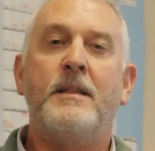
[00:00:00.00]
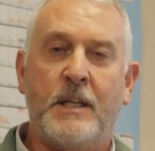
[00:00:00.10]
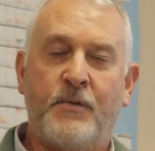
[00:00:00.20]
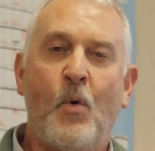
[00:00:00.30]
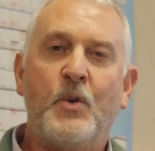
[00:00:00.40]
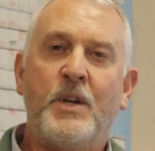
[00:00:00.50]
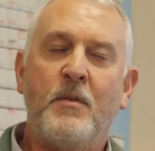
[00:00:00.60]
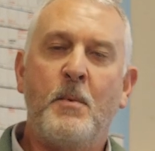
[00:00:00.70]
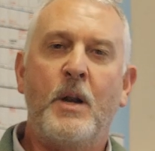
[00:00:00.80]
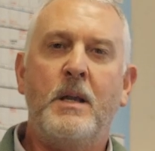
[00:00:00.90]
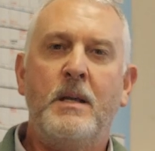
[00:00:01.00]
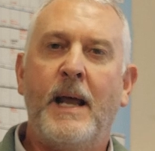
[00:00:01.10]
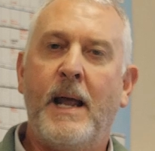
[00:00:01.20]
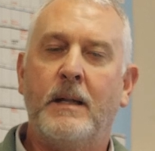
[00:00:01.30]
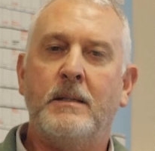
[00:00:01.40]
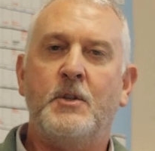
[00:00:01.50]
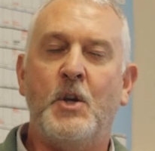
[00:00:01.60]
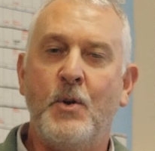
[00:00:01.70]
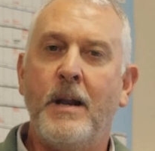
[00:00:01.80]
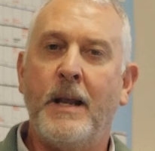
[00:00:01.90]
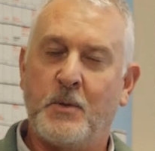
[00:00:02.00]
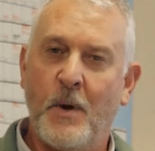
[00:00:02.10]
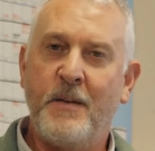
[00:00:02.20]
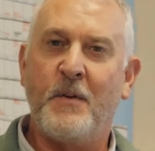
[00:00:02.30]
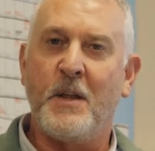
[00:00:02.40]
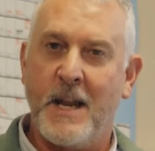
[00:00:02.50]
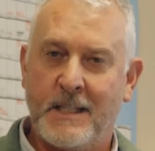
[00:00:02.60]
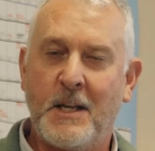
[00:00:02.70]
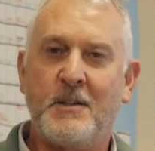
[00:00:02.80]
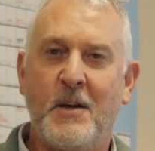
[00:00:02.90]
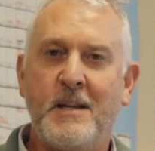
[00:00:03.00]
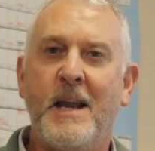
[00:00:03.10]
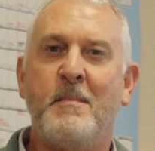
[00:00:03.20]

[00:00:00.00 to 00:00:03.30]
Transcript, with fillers: Thanks for watching, everybody, and tune in next week for the next exciting